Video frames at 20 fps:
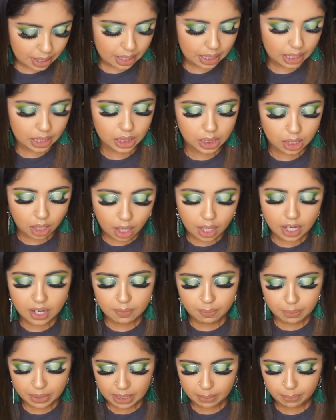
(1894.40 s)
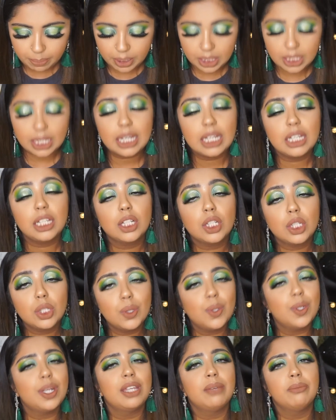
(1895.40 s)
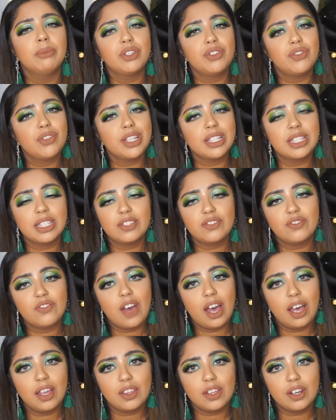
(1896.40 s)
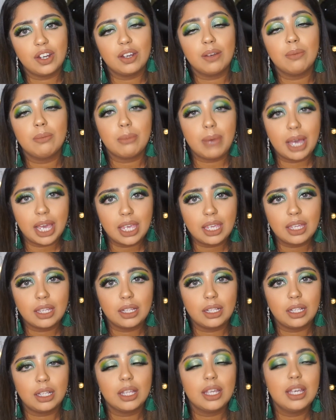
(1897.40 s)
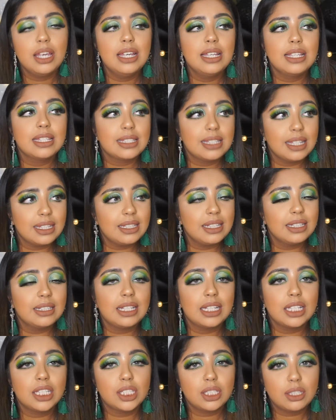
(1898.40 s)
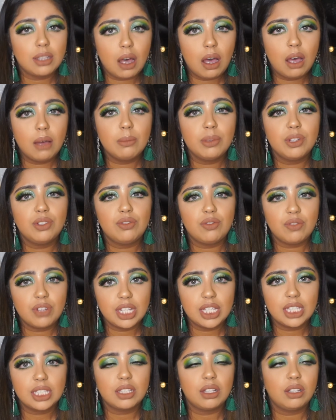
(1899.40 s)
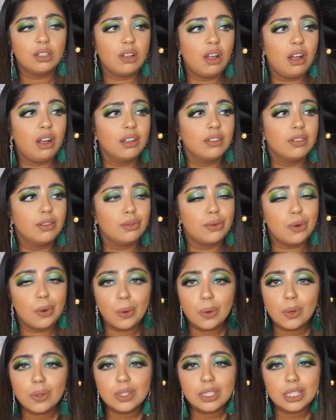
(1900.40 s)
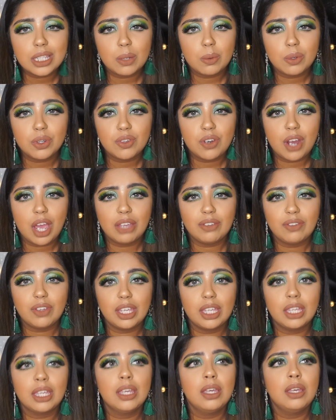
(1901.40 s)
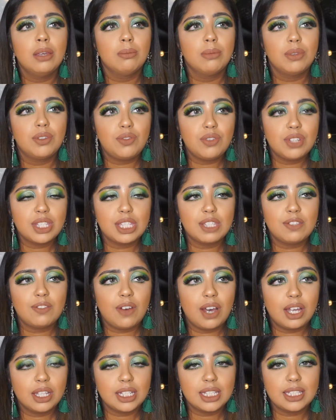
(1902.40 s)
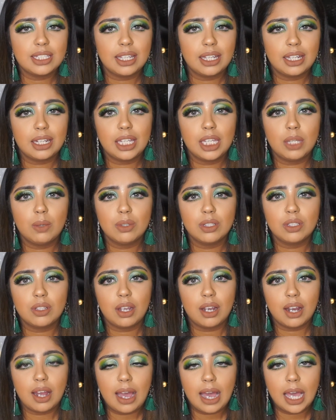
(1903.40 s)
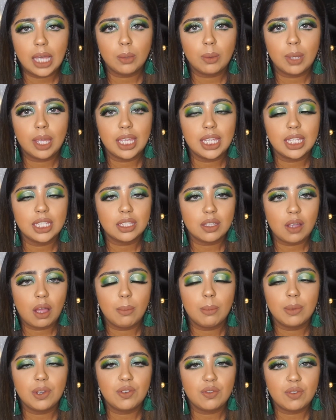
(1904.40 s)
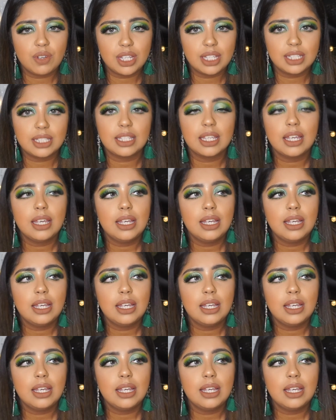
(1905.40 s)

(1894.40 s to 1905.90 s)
A lot of people, including Mitrice's father, Michael, said that they saw Mitrice along the roads they were driving. Mitrice's father said he was on a highway. He saw Mitrice